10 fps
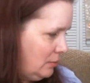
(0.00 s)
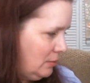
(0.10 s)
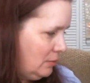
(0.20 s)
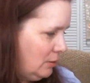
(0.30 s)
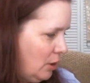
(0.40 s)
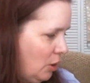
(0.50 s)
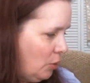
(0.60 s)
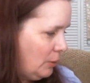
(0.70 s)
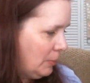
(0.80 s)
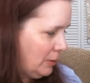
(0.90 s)
low
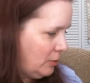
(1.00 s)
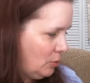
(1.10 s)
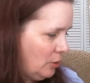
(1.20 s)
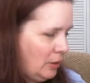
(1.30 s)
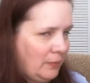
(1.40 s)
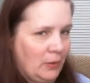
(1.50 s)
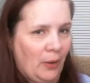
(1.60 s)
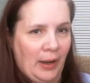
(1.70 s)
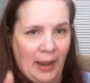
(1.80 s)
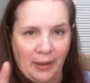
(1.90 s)
in my store, even though
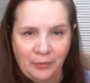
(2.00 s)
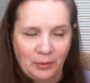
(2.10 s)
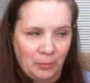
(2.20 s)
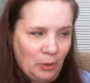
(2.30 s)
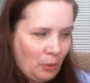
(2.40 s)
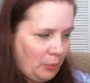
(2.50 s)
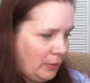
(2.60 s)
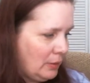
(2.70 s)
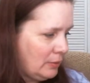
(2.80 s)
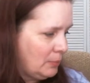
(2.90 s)
I have some low
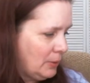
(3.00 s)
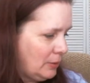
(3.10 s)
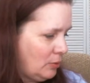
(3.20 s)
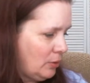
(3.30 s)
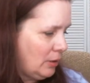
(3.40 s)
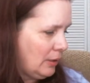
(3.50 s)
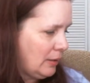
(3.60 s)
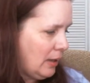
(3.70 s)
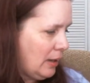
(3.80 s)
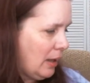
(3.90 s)
things in my store like
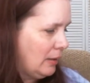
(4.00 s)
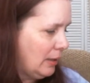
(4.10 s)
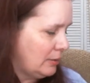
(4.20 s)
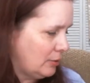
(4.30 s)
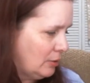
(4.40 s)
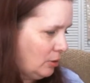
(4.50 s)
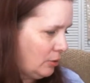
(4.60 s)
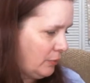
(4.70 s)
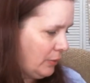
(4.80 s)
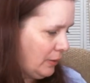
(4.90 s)
that. I like to look
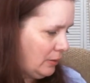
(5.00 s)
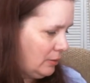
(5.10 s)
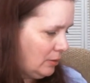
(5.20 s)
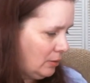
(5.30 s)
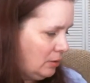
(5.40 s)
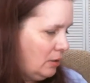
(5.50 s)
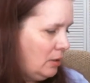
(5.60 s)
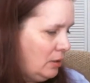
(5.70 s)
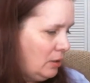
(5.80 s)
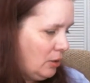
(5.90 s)
for things that are
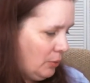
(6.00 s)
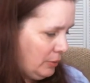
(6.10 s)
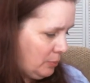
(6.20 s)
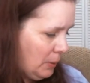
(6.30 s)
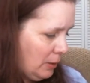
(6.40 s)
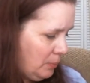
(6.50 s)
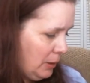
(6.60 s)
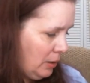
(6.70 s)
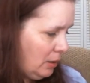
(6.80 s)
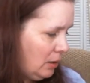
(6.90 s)
going to make
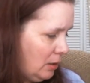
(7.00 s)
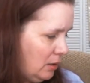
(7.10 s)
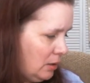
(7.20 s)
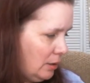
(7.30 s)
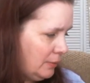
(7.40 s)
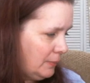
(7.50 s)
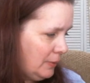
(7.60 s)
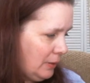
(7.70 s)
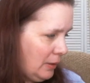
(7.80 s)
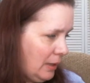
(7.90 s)
me uh,
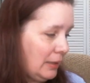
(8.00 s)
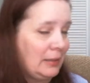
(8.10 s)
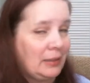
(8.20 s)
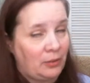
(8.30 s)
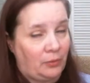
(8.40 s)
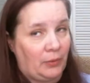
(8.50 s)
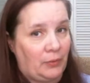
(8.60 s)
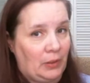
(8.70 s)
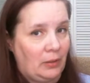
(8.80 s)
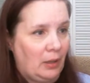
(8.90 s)
at least
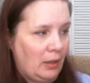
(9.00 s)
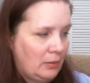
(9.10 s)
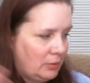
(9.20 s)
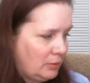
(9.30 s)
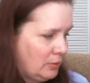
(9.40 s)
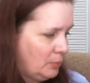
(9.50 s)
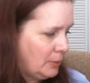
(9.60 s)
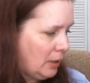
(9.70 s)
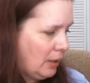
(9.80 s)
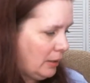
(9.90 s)
fifteen dollars, a little bit
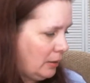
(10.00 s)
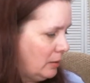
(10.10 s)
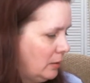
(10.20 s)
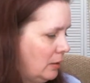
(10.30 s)
higher.